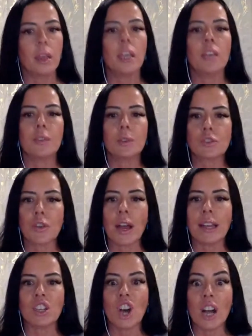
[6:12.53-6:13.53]
If you
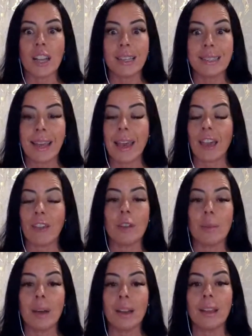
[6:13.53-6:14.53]
try talking to
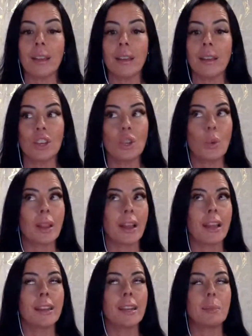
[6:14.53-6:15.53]
everybody, you will
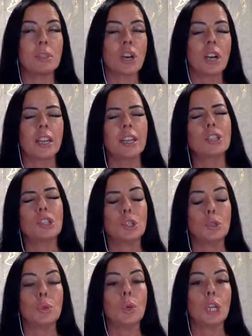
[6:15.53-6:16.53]
end up talking
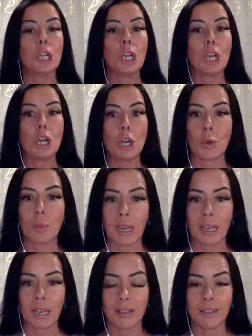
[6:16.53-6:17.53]
to
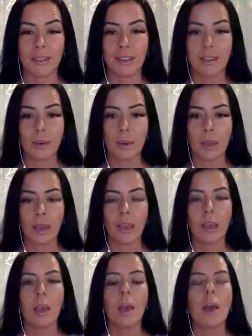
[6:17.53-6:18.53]
nobody.
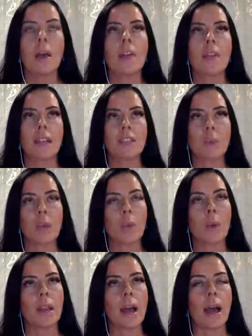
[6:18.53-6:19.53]
Okay. That's why
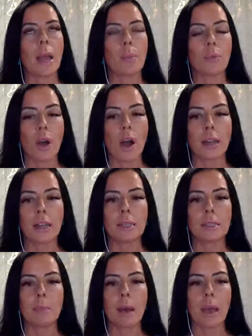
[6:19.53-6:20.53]
when I
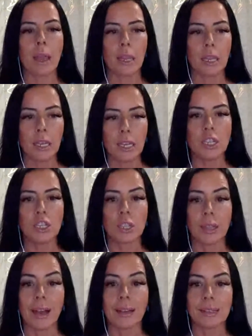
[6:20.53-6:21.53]
broadened my
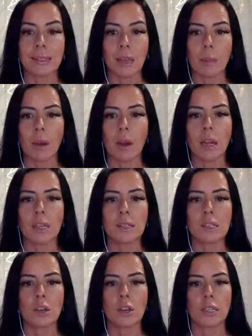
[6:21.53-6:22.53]
niche last summer
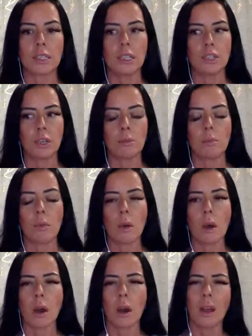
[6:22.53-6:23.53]
and started teaching
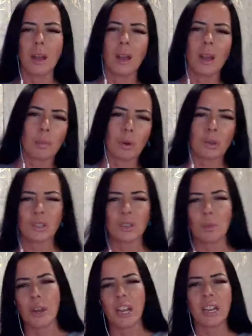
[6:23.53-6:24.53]
more
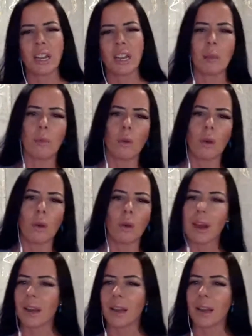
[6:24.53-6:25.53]
personal branding, more
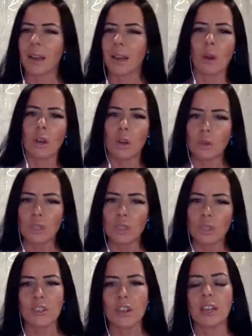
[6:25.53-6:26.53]
marketing, more
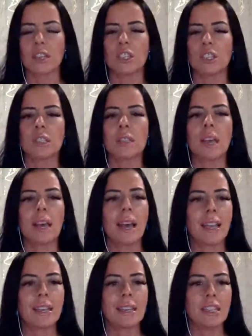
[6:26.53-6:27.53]
coaching strategies,
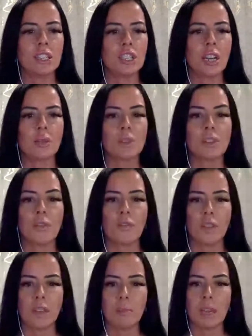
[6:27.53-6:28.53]
I niched down to
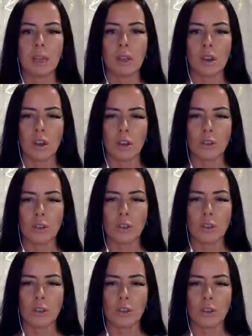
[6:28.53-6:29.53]
female
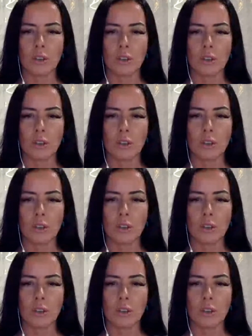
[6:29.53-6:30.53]
entrepreneurs,
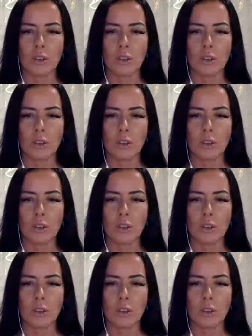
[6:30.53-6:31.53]
particularly
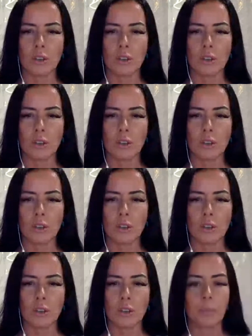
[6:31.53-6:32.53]
female
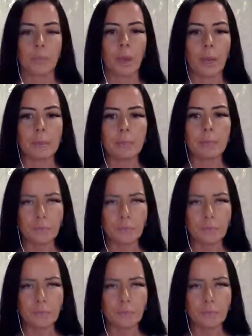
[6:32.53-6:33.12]
MLMers, right?